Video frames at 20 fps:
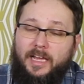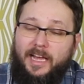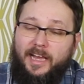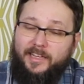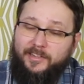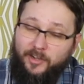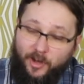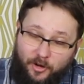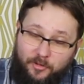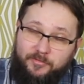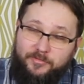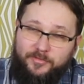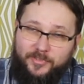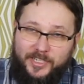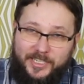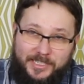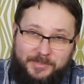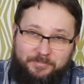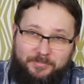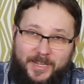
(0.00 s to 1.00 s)
and
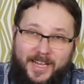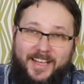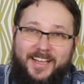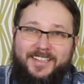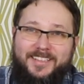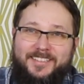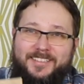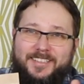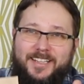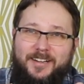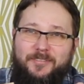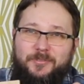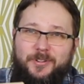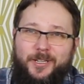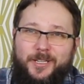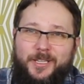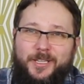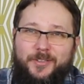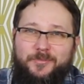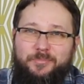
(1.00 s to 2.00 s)
hopefully that
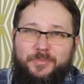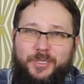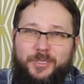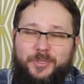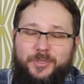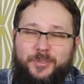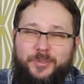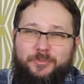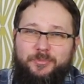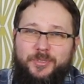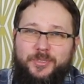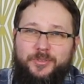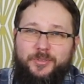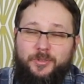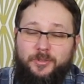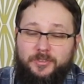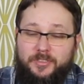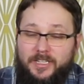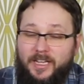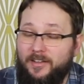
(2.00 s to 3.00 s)
will give me good
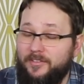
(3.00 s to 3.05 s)
results.